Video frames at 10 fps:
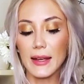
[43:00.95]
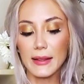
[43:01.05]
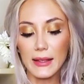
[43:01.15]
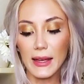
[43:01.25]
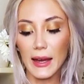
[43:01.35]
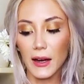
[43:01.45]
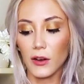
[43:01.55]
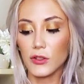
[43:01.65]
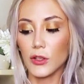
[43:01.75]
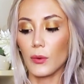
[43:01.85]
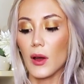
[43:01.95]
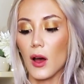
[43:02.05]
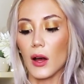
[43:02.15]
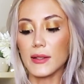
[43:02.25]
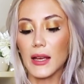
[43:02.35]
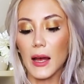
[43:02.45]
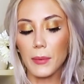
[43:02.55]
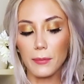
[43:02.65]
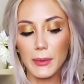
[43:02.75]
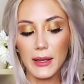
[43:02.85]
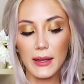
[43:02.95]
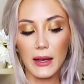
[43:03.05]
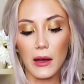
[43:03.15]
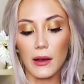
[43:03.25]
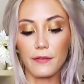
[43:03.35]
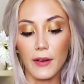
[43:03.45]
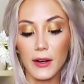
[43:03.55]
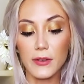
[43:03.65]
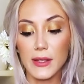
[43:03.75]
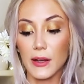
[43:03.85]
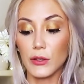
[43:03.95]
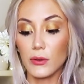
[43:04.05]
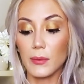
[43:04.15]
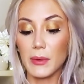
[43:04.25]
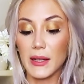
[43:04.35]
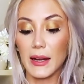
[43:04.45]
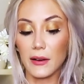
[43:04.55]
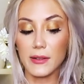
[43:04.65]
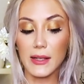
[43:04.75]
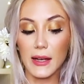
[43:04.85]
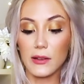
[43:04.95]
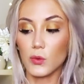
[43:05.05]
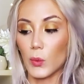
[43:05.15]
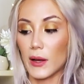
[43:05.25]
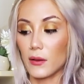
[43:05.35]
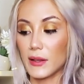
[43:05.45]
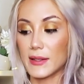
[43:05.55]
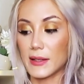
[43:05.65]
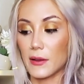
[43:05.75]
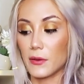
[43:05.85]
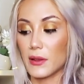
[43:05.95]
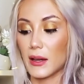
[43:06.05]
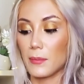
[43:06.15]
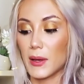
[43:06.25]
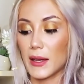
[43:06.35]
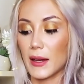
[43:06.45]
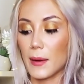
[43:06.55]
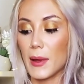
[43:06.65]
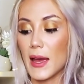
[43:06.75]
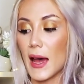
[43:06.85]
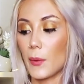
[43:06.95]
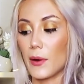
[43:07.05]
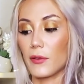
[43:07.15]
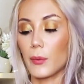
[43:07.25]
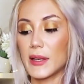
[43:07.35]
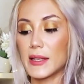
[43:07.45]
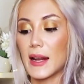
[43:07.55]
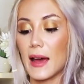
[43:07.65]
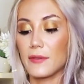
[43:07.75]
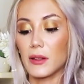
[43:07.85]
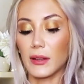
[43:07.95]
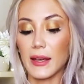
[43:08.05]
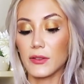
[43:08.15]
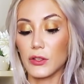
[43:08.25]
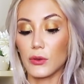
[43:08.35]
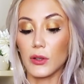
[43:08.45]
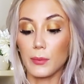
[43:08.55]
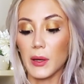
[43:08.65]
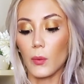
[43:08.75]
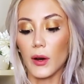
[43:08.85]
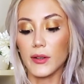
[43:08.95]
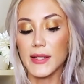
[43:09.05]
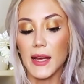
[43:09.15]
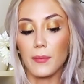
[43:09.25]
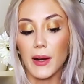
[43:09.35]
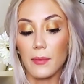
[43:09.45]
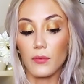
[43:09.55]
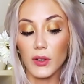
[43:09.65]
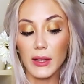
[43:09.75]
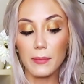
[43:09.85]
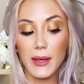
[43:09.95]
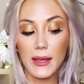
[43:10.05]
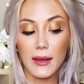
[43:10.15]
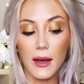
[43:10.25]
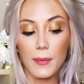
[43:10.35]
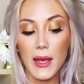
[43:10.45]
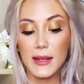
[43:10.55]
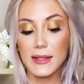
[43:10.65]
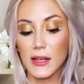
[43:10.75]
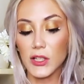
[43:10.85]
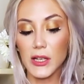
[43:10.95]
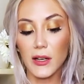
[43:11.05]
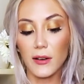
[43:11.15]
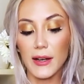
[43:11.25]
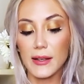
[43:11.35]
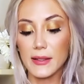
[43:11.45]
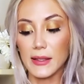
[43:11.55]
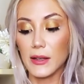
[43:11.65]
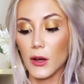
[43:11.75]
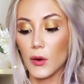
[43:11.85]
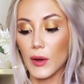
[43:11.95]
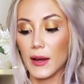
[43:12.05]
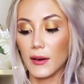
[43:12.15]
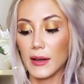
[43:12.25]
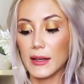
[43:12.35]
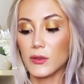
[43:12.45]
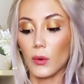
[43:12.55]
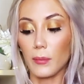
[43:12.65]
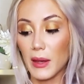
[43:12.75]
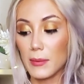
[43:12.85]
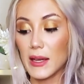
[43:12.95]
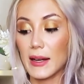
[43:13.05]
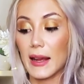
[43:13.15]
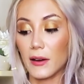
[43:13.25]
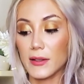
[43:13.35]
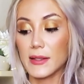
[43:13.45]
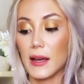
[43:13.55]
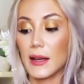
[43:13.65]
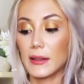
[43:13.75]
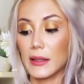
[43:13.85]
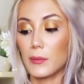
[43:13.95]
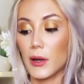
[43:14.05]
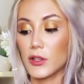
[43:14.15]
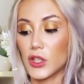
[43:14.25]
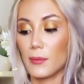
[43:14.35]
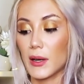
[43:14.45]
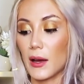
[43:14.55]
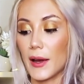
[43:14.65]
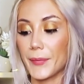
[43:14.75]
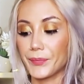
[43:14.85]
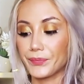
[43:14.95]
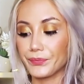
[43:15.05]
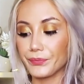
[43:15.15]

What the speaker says: in the air. So on top of being a fire sign, you could be an air sign as well. That's another thing I'm picking up. However, we did have the lake, so you could be a water sign, but I'm really picking up Sagittarius, Leo, Aries, or maybe an air sign, Libra, Gemini,